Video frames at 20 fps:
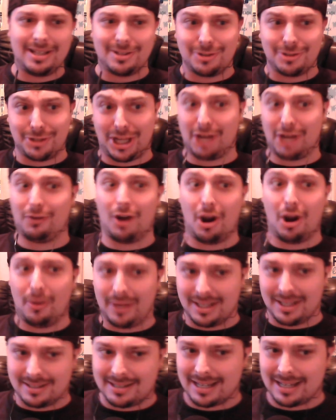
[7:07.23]

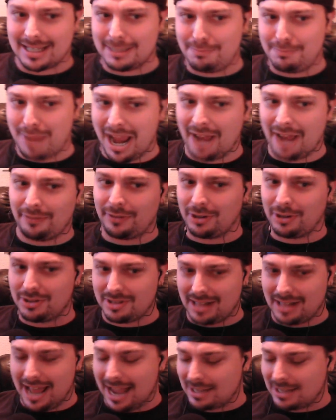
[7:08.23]
0-6 Panthers
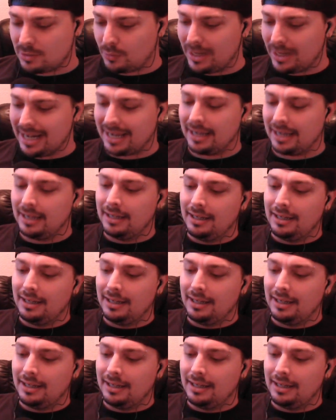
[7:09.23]
last week.